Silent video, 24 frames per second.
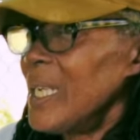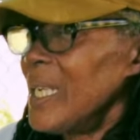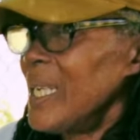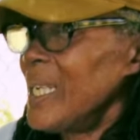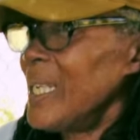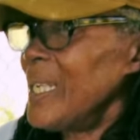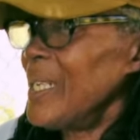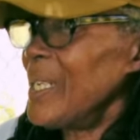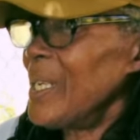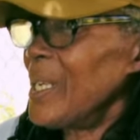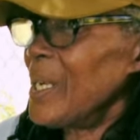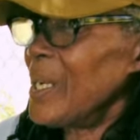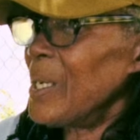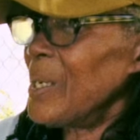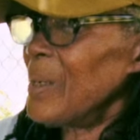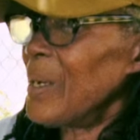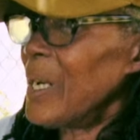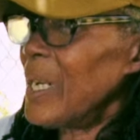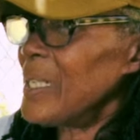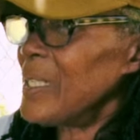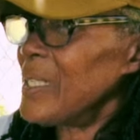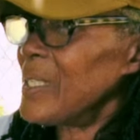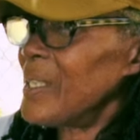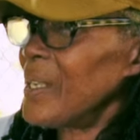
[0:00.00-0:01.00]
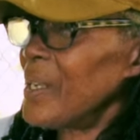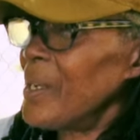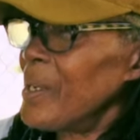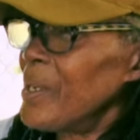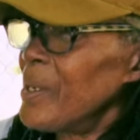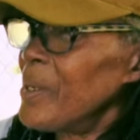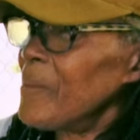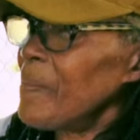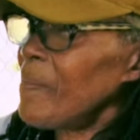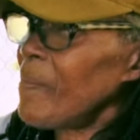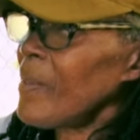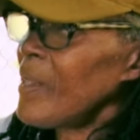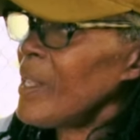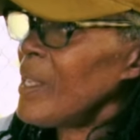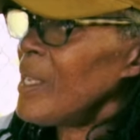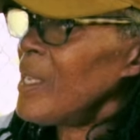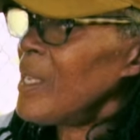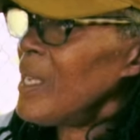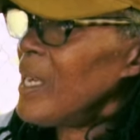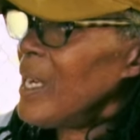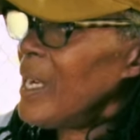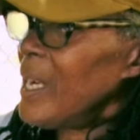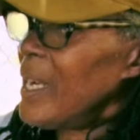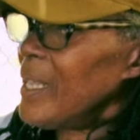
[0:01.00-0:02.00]
you know. And so
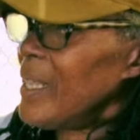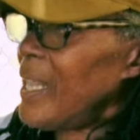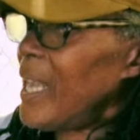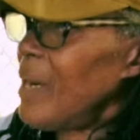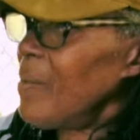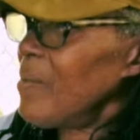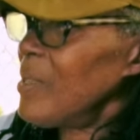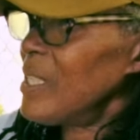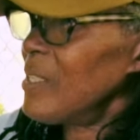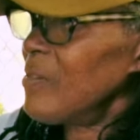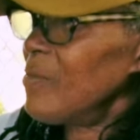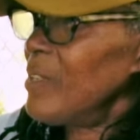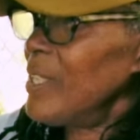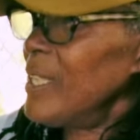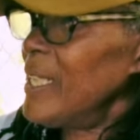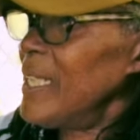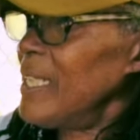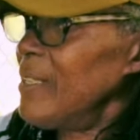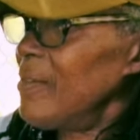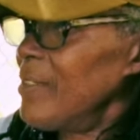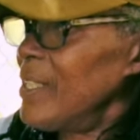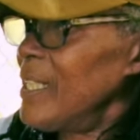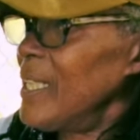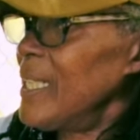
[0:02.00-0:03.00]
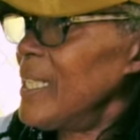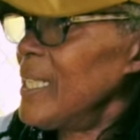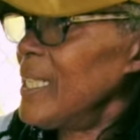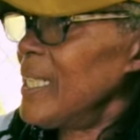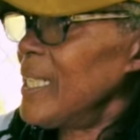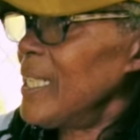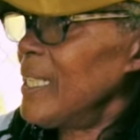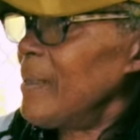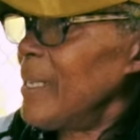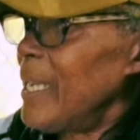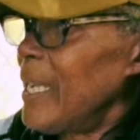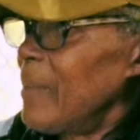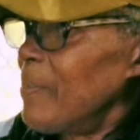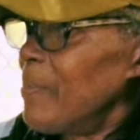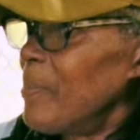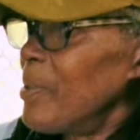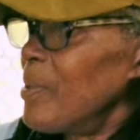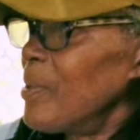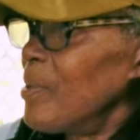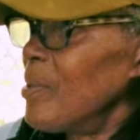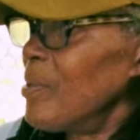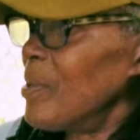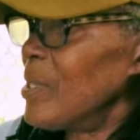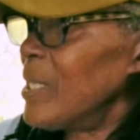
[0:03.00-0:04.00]
that was really, really
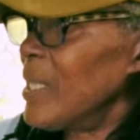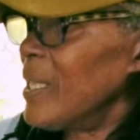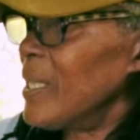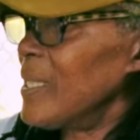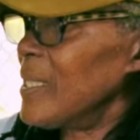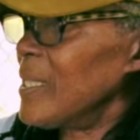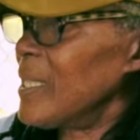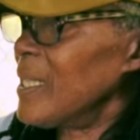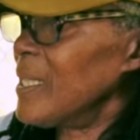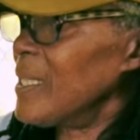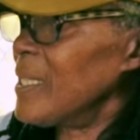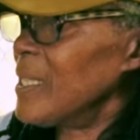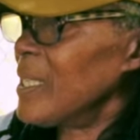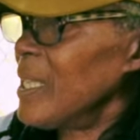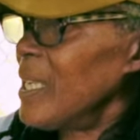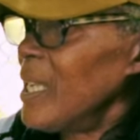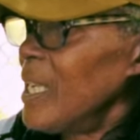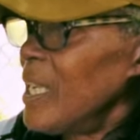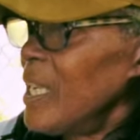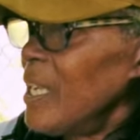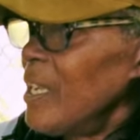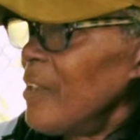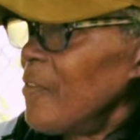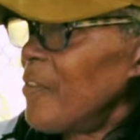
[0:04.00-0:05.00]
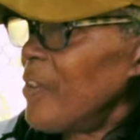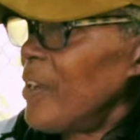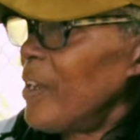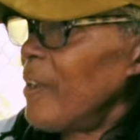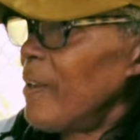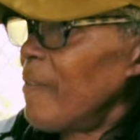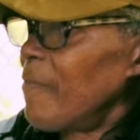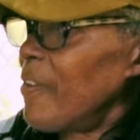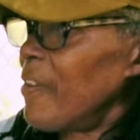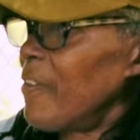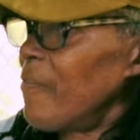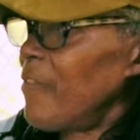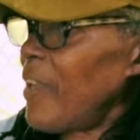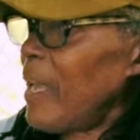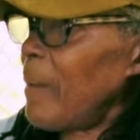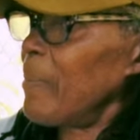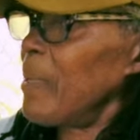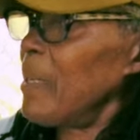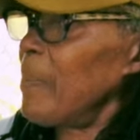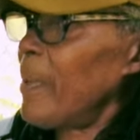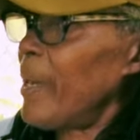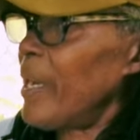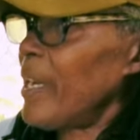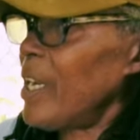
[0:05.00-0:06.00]
important. And for
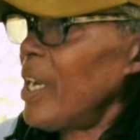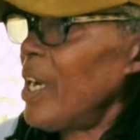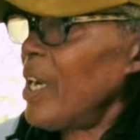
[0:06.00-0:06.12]
family back